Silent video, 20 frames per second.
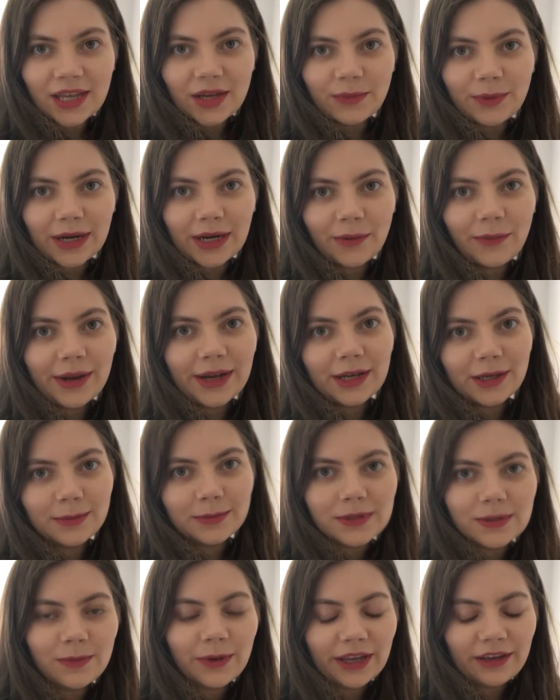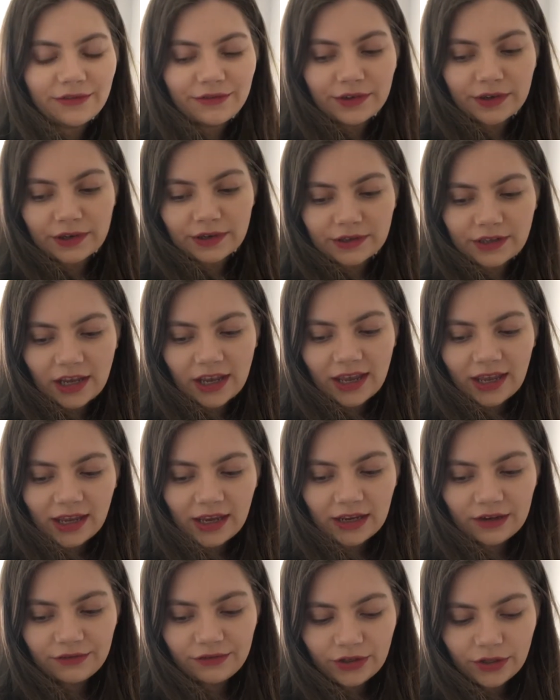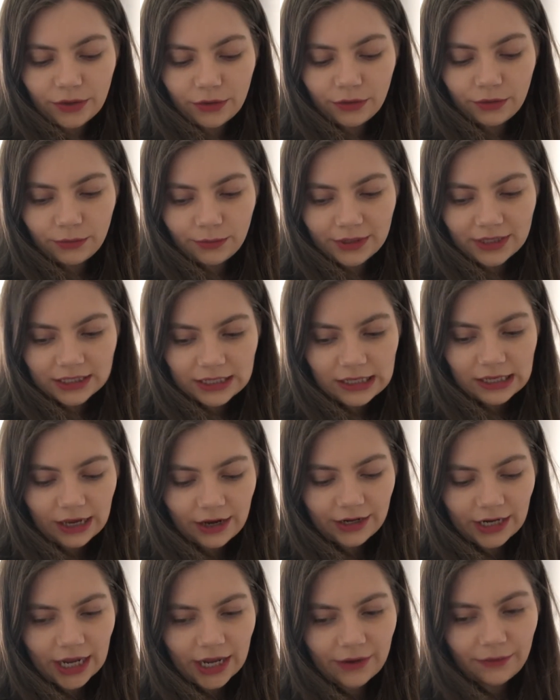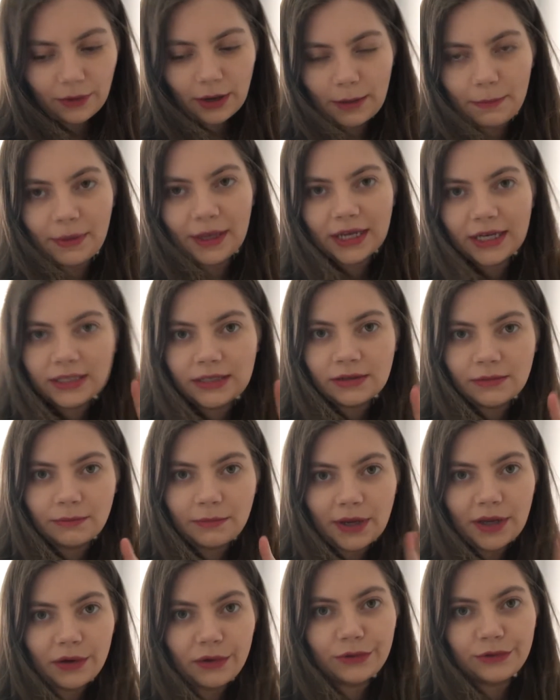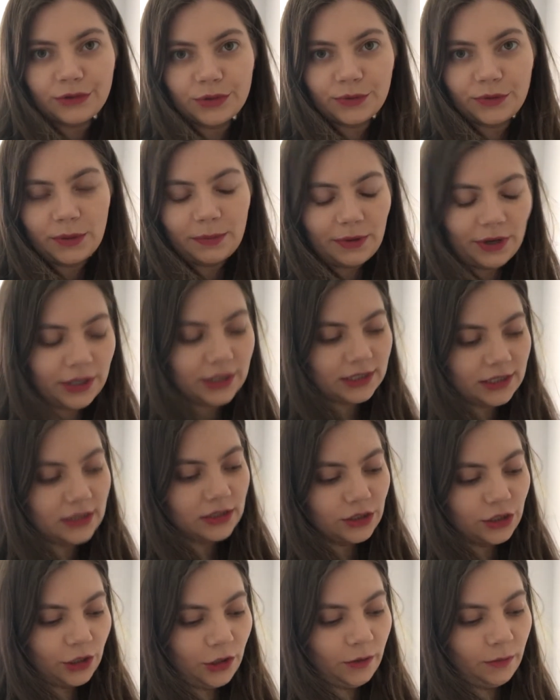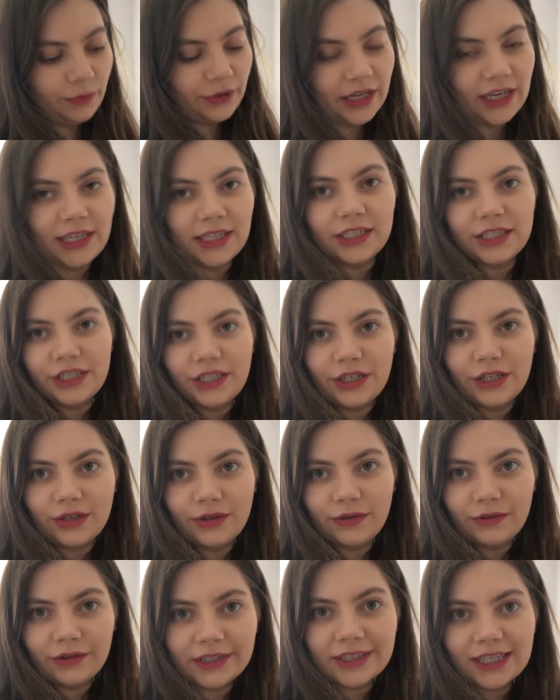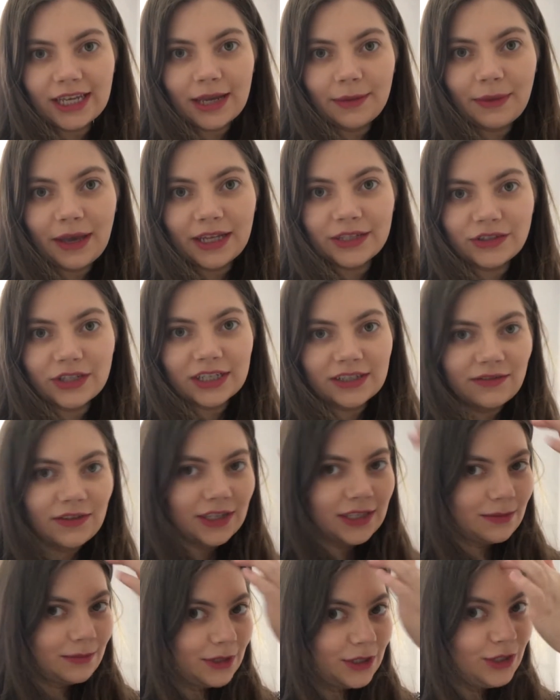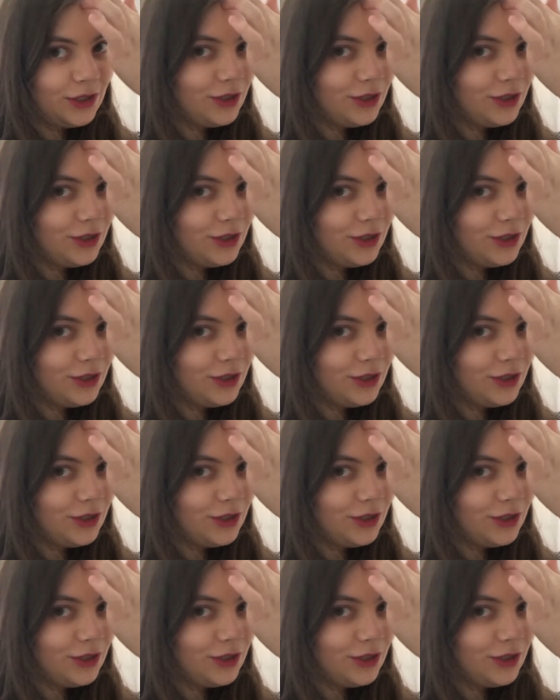So when I went up to Wakefield a few weeks ago now, I picked up my old jewellery box to bring to Nottingham and transfer to my